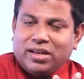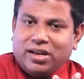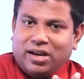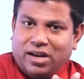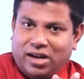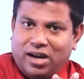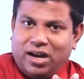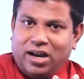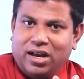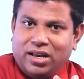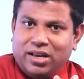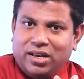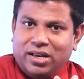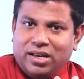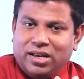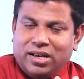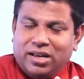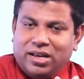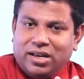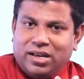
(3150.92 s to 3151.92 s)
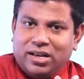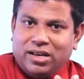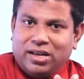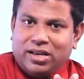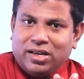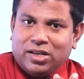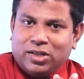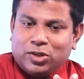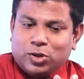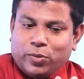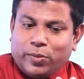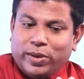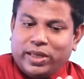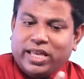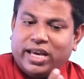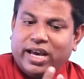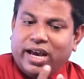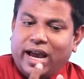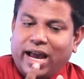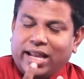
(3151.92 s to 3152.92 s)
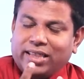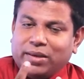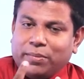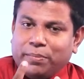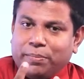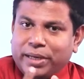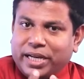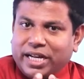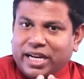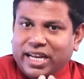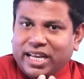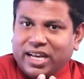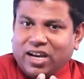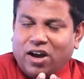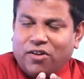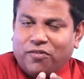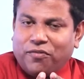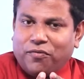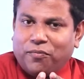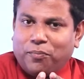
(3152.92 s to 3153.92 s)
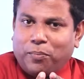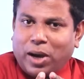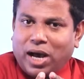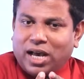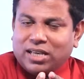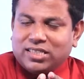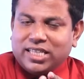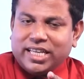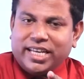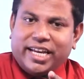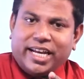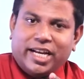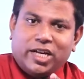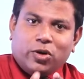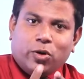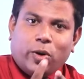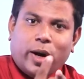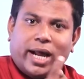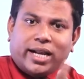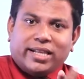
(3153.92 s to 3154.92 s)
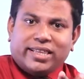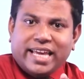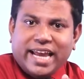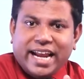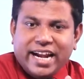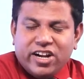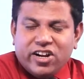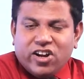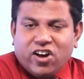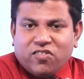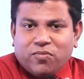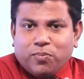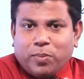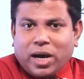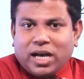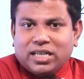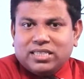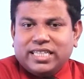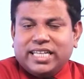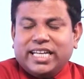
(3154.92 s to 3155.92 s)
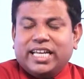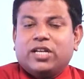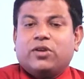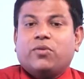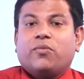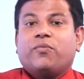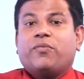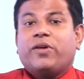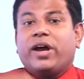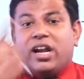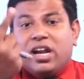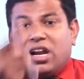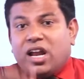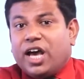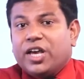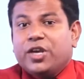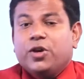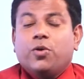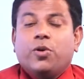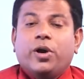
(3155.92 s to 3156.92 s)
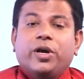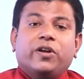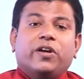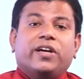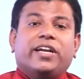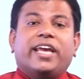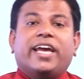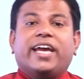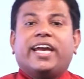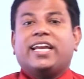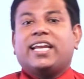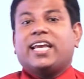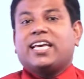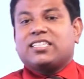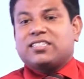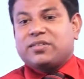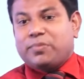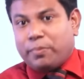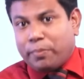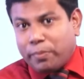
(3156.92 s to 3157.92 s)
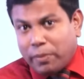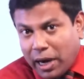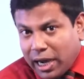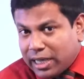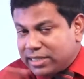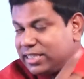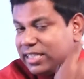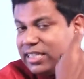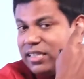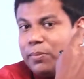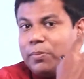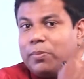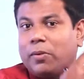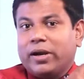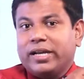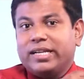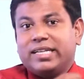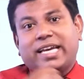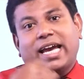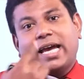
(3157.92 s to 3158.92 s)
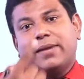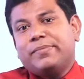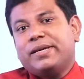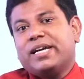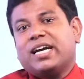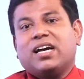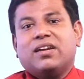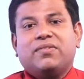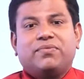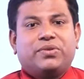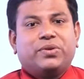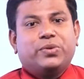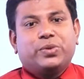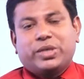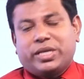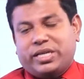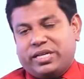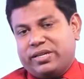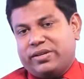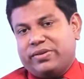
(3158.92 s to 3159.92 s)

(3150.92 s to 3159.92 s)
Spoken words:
So, whether at the beginning of passing it or at the end of passing it, when are you going to take it as passing the point can be a confusion.